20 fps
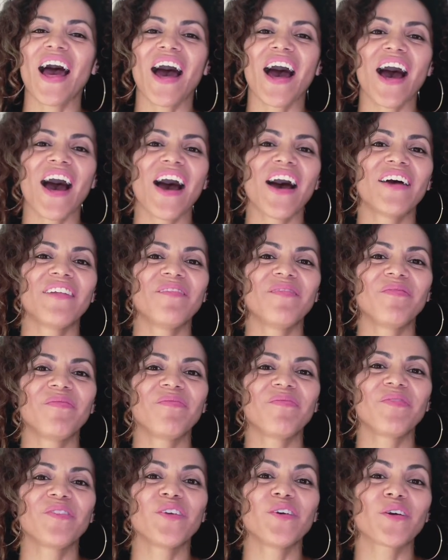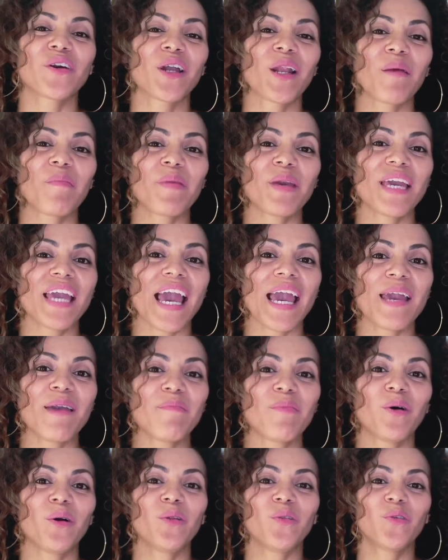And you're gonna be
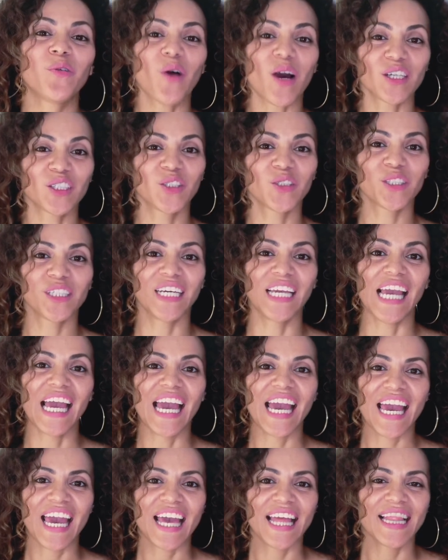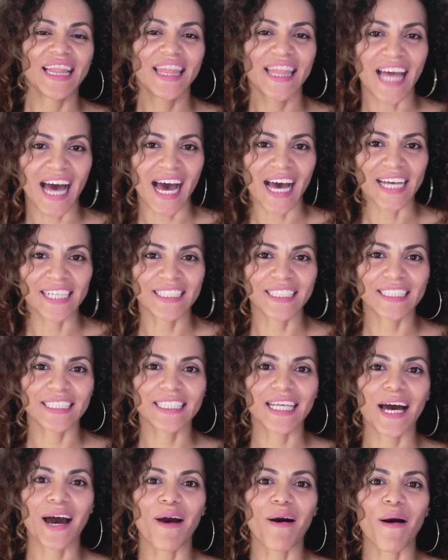able to actually dance
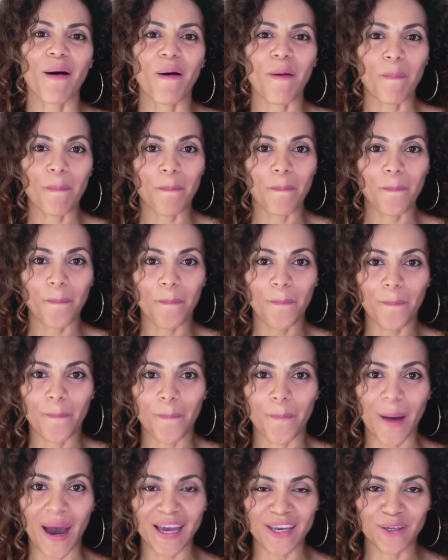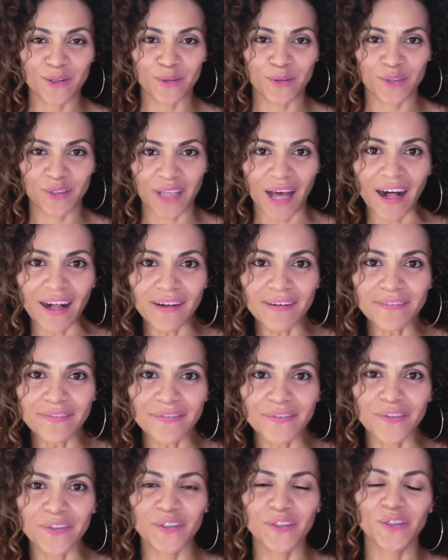by
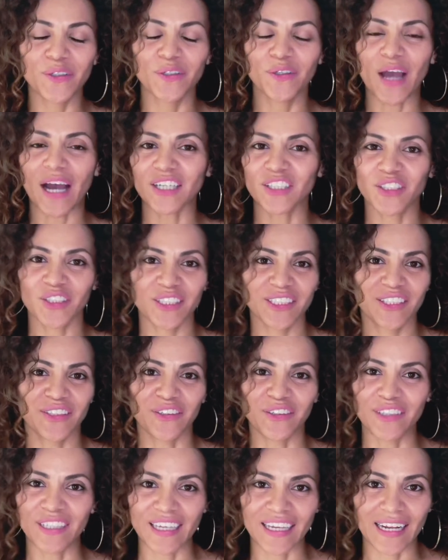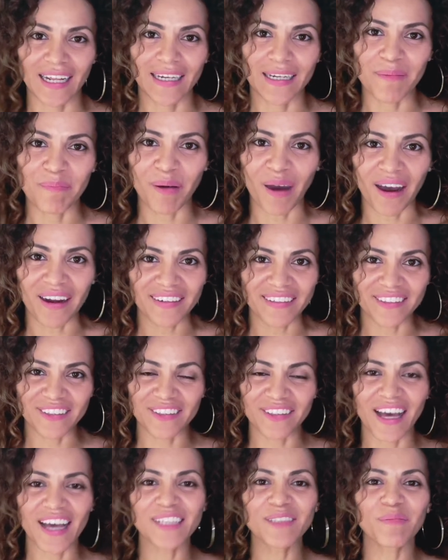yourself. You actually don't need any party to
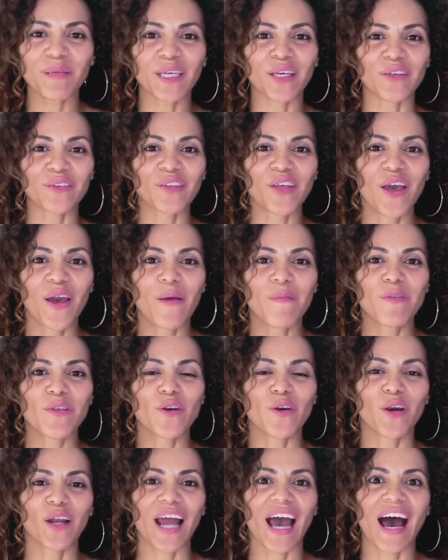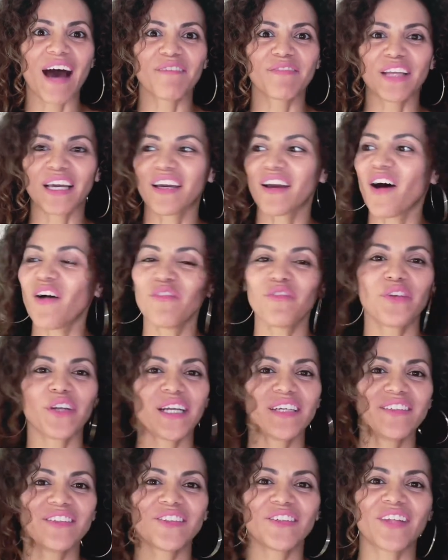dance because you're gonna have the
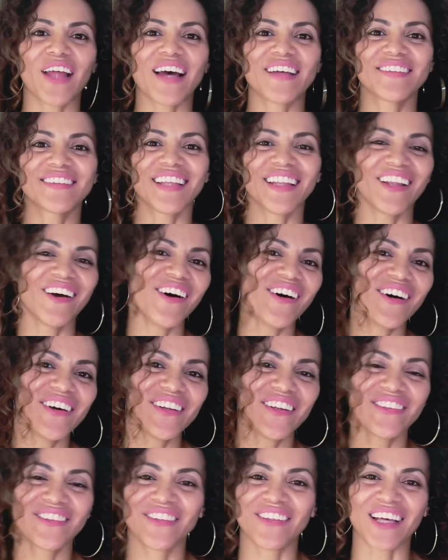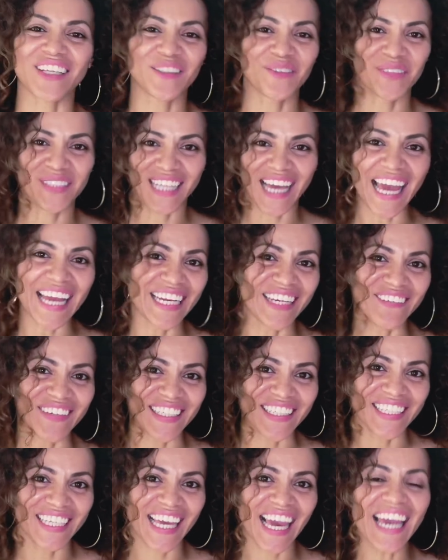confidence to dance alone or to dance with anyone,
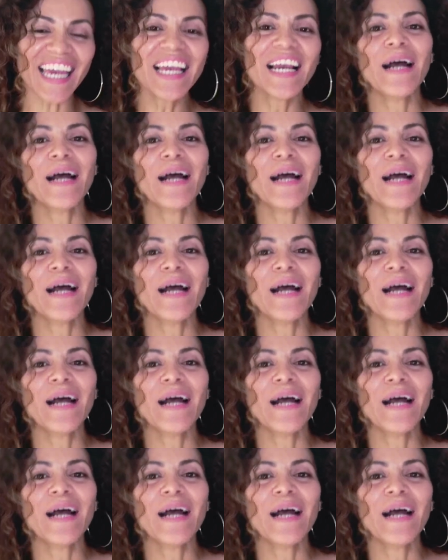okay?